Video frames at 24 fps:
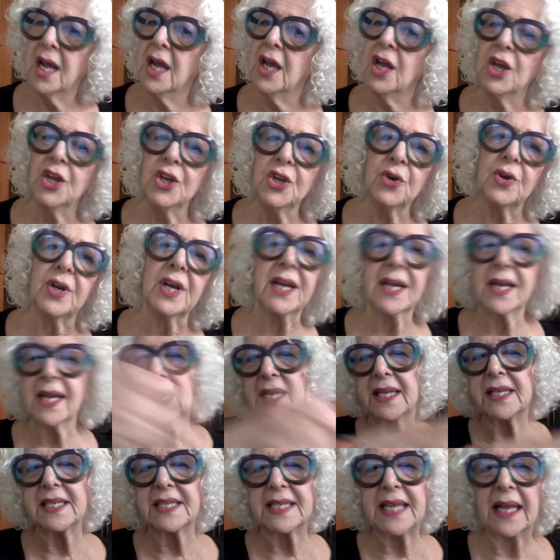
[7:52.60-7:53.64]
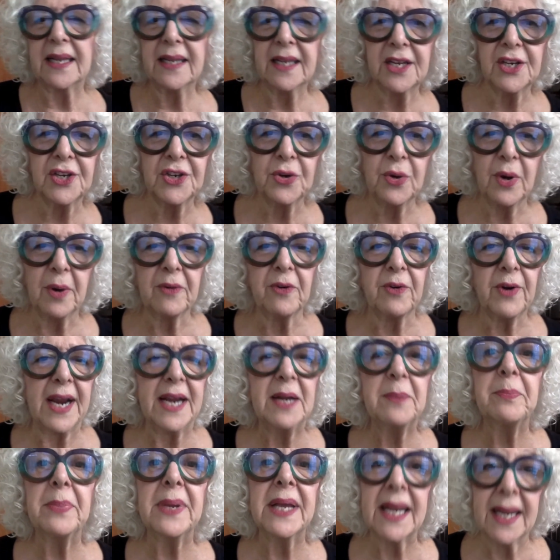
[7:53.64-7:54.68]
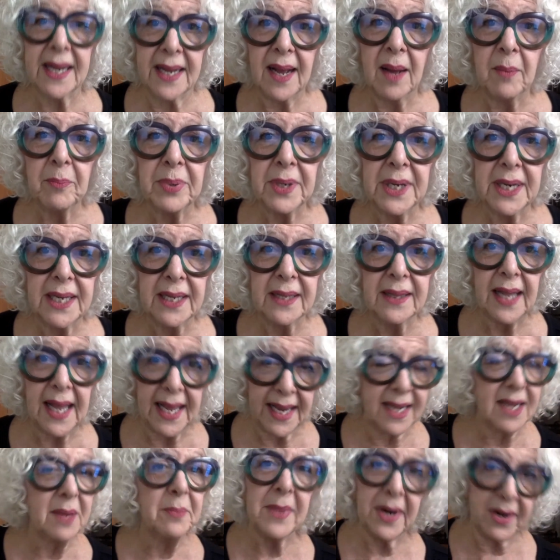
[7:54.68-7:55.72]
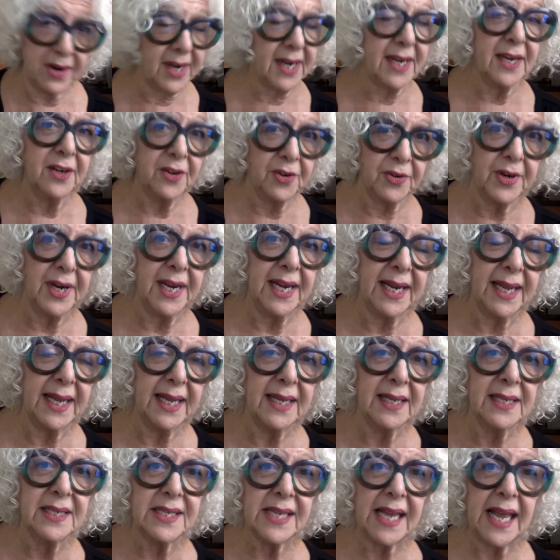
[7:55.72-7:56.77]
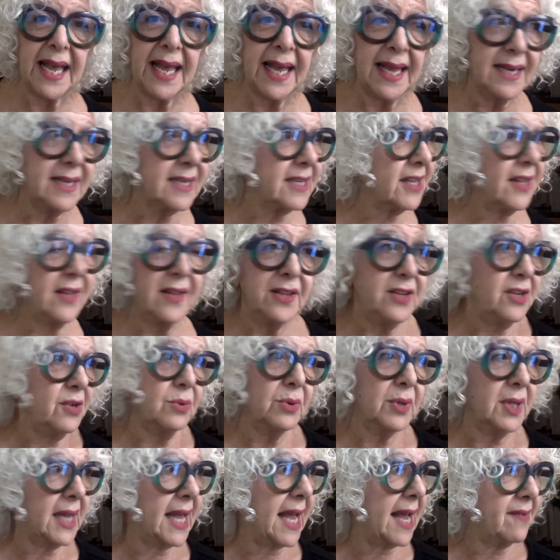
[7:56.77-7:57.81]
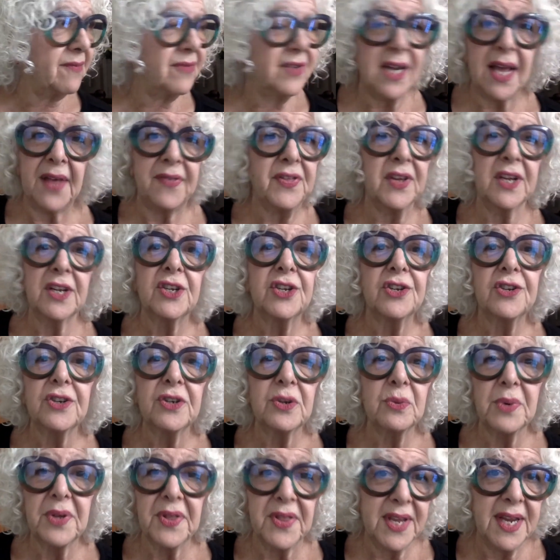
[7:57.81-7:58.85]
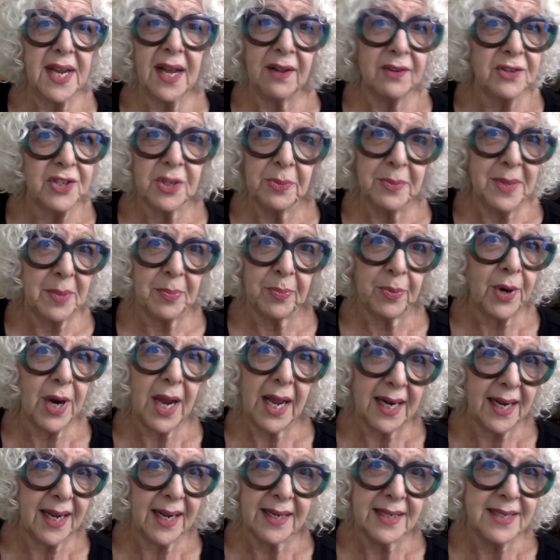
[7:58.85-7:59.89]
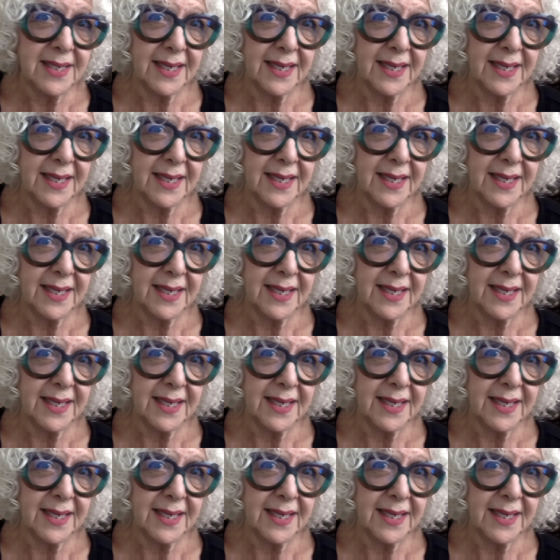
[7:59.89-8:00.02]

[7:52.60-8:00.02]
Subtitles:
you can sell it to a great big company like American Greetings, and you will have nothing to do with the ultimate product.